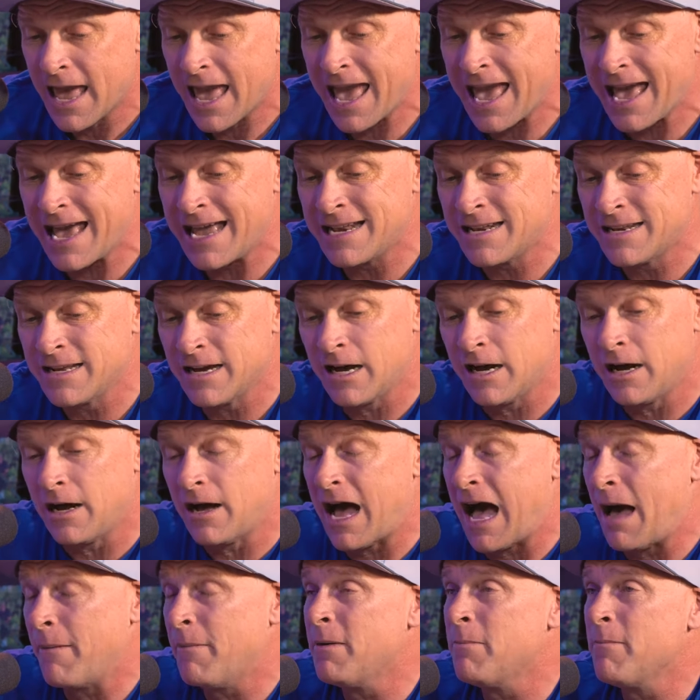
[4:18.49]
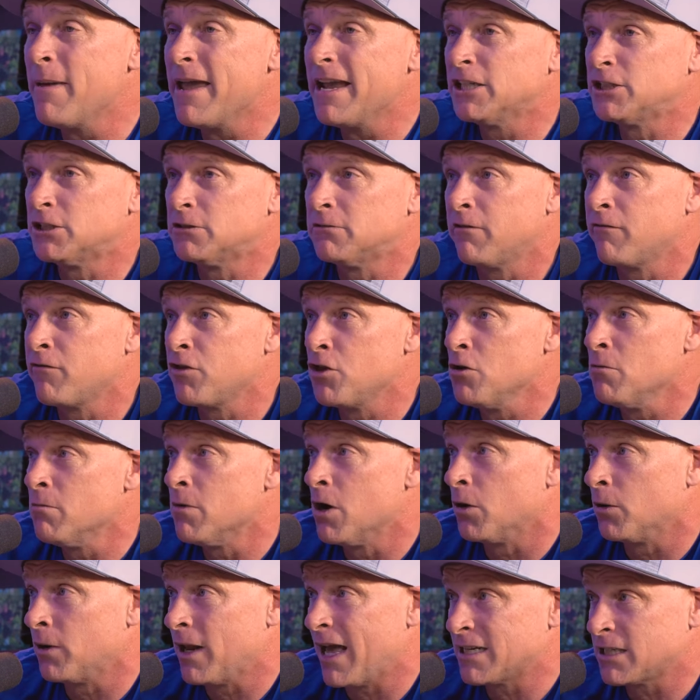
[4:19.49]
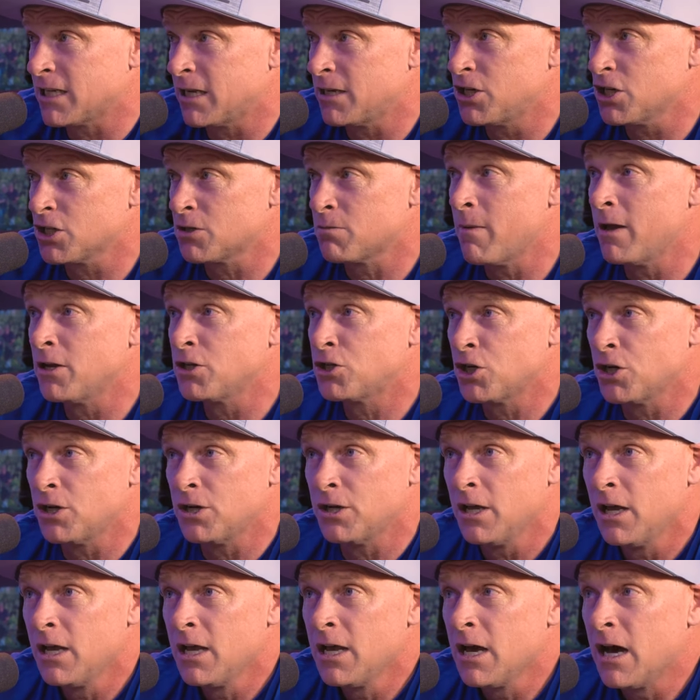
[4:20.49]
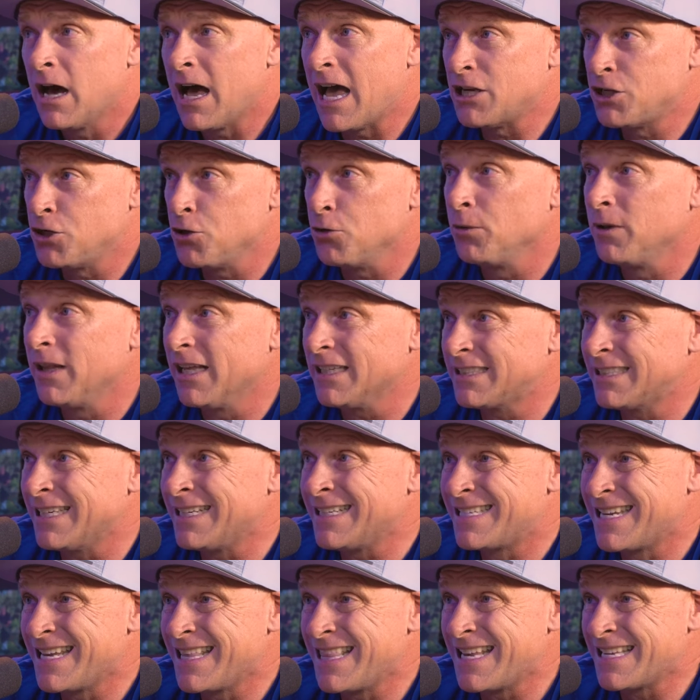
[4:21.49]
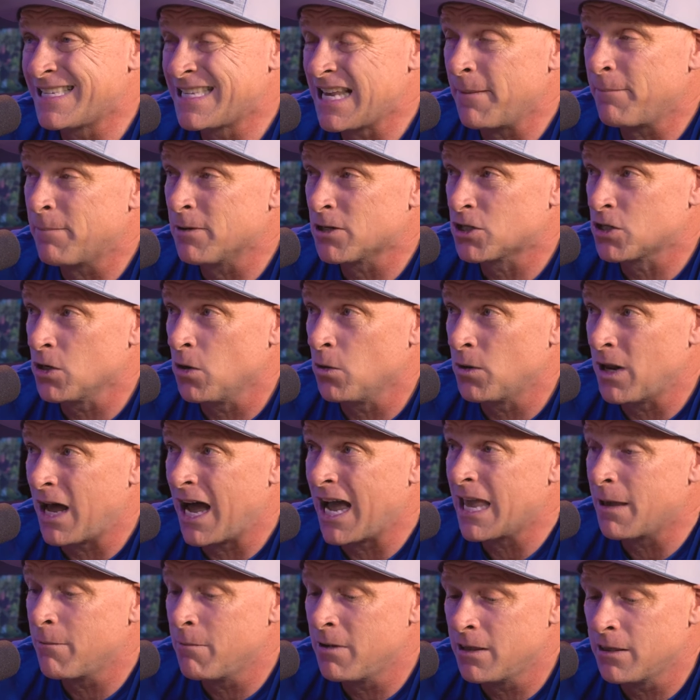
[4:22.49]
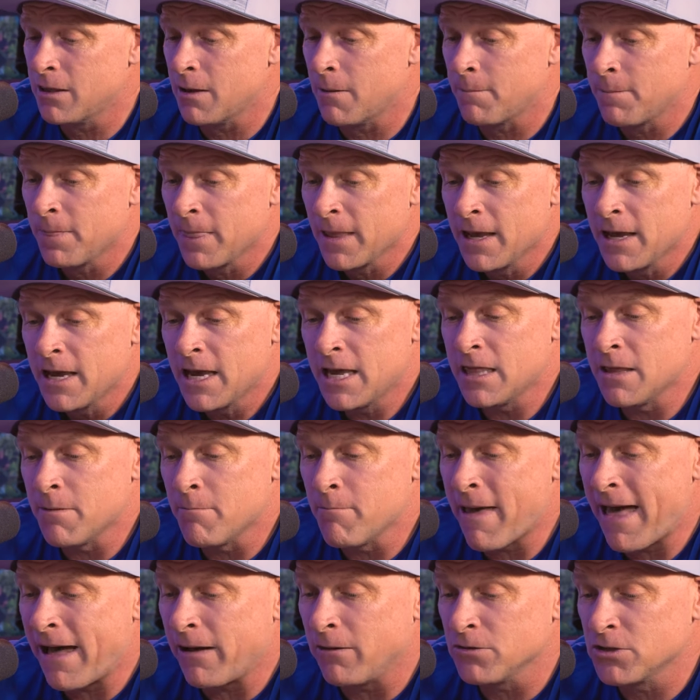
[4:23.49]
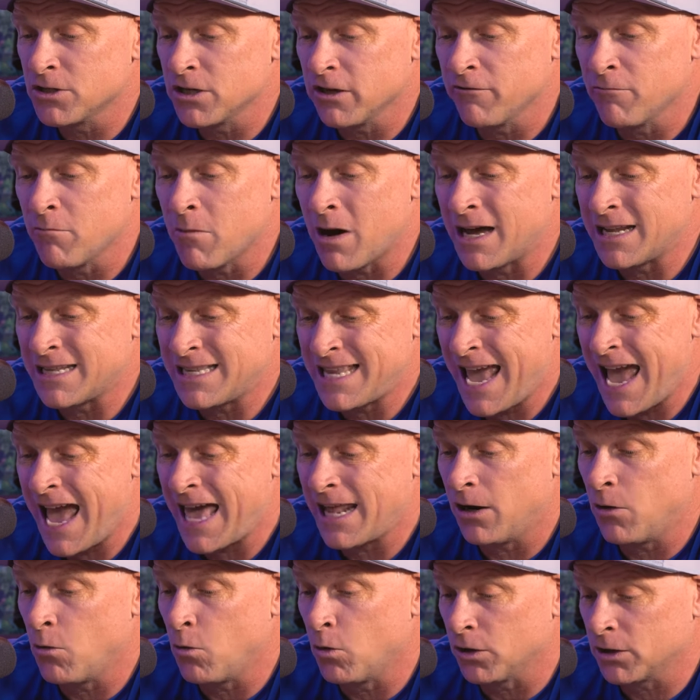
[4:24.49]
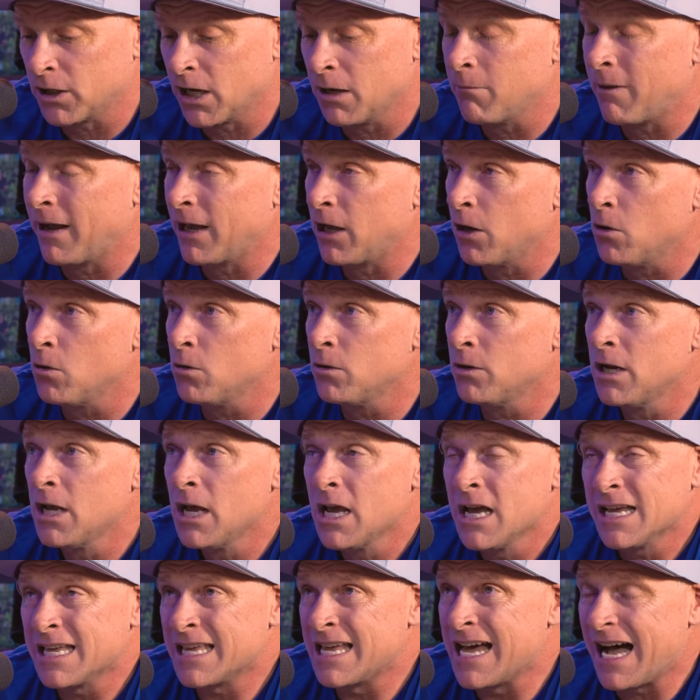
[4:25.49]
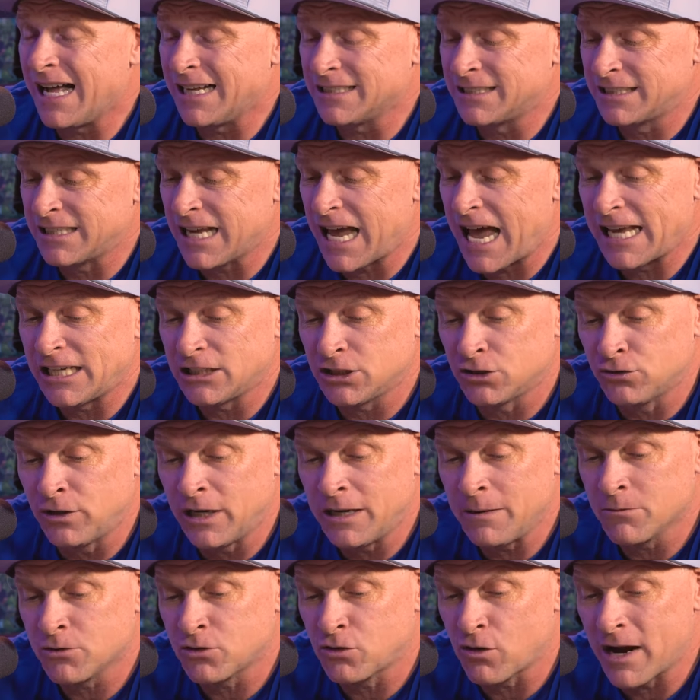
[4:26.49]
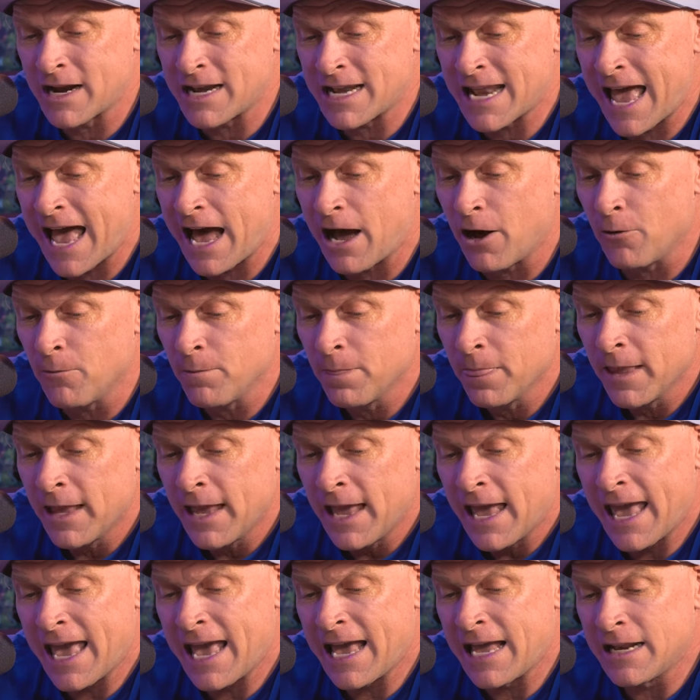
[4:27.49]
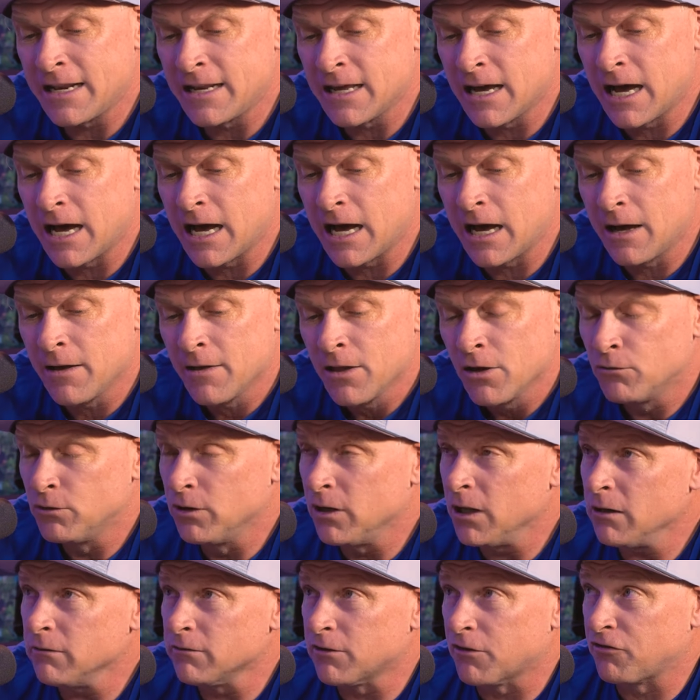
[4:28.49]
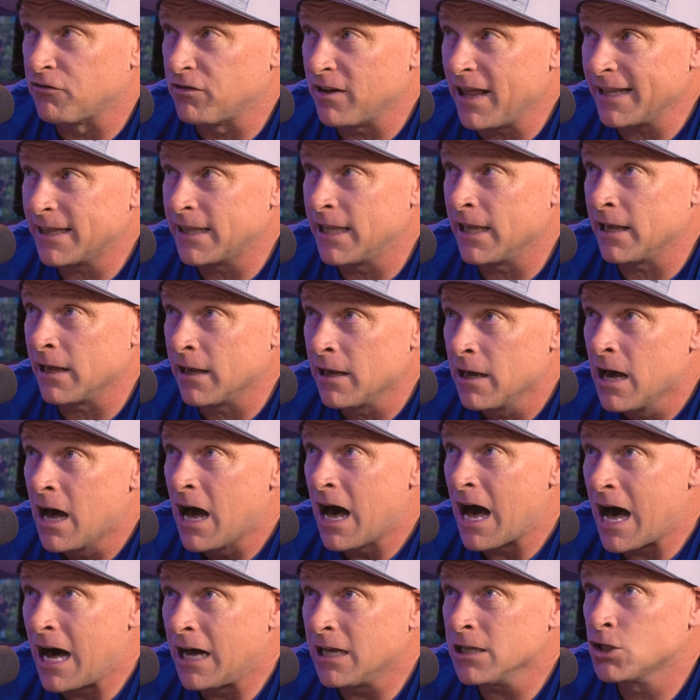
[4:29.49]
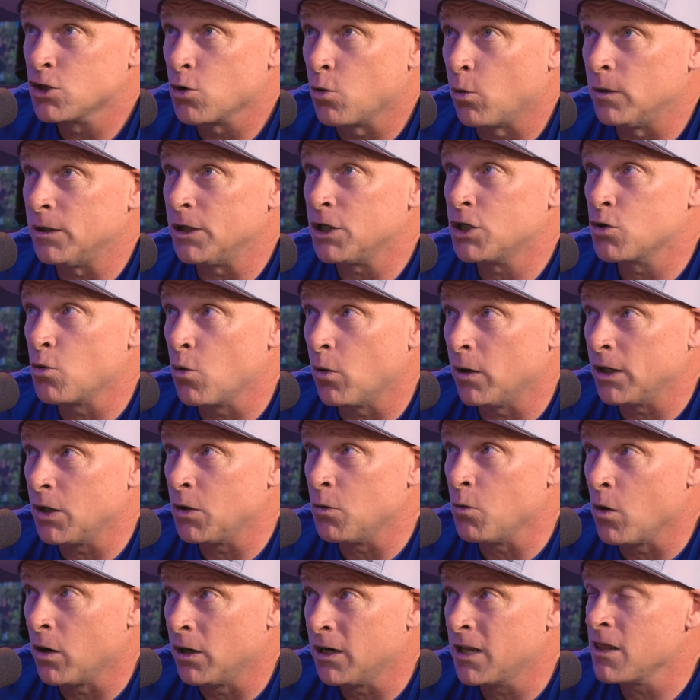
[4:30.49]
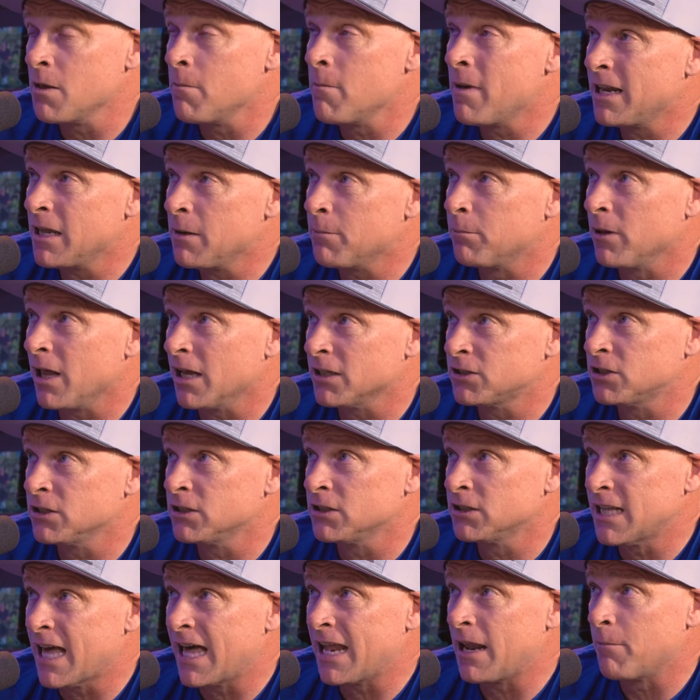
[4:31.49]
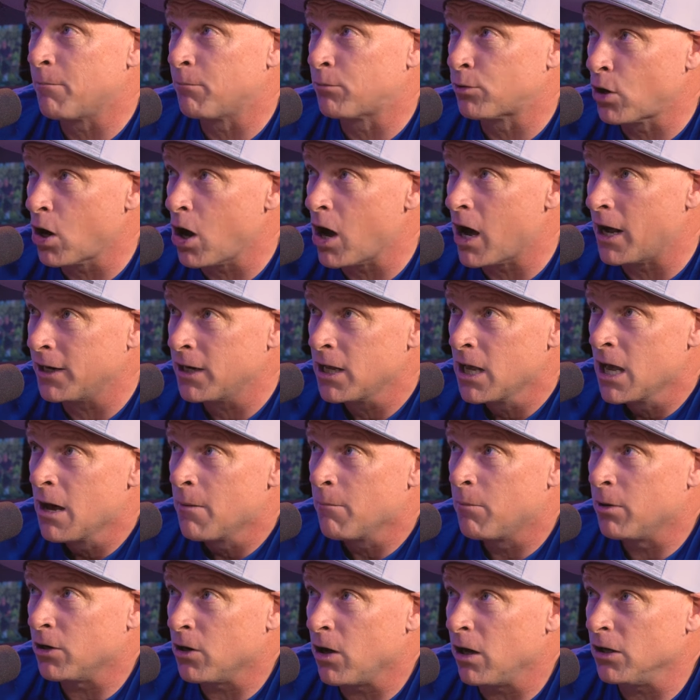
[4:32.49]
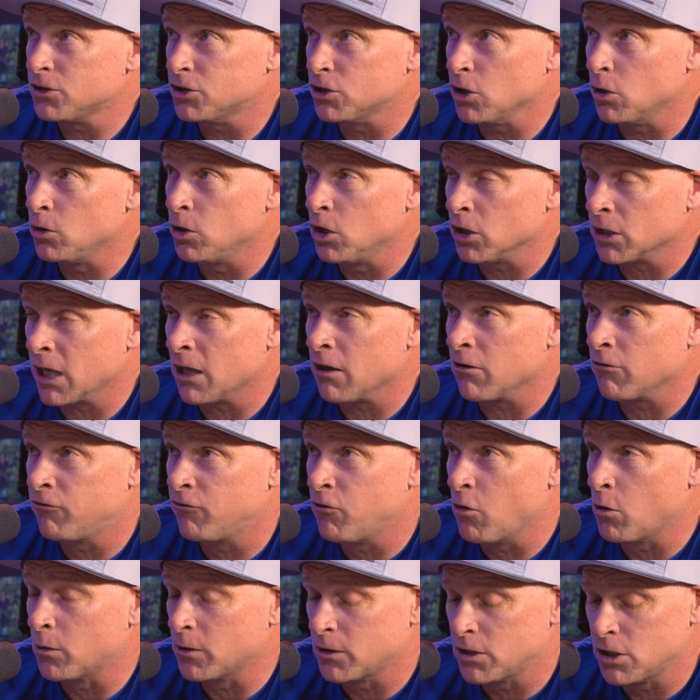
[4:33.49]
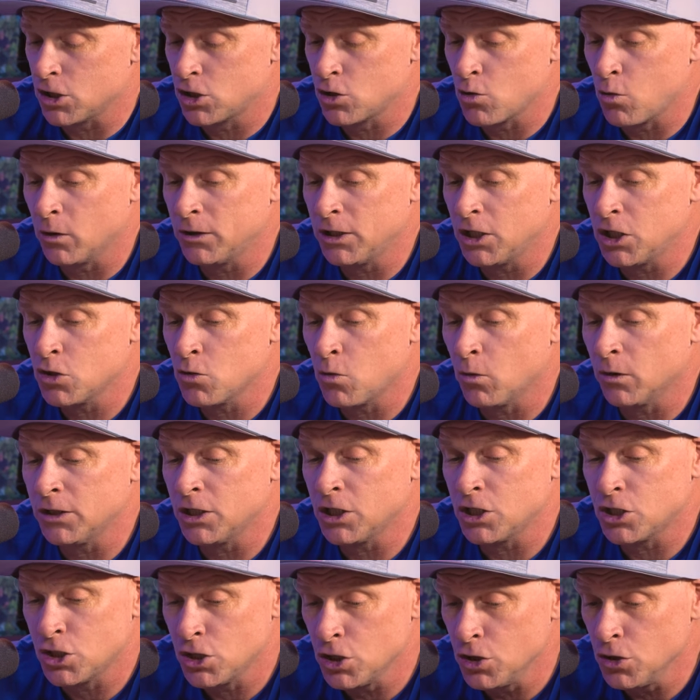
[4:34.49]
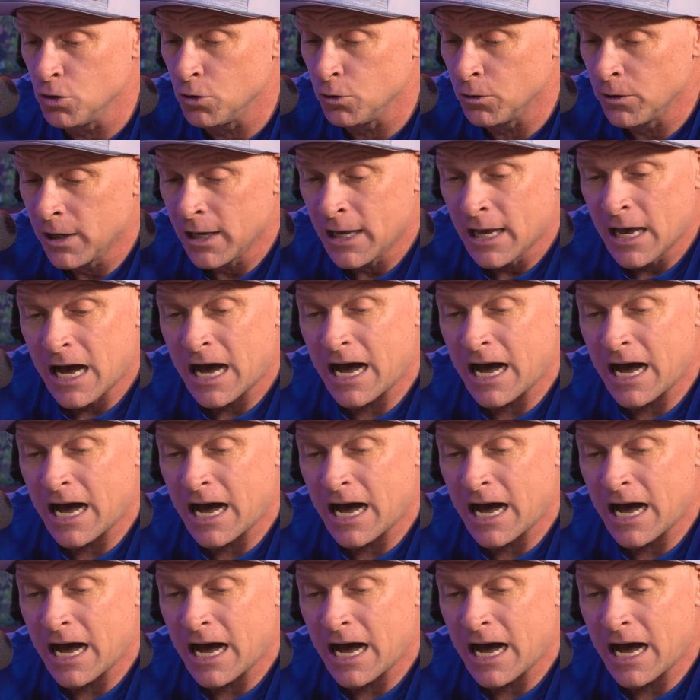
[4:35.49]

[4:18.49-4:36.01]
And uh, I'm in major review mode. As I just mentioned, as you listen to this episode, I am in the in the mountains of Montana working my own God-sized dreams right now and uh, really reflecting on 2021 and the many blessings that it brought, but also looking forward to 2022.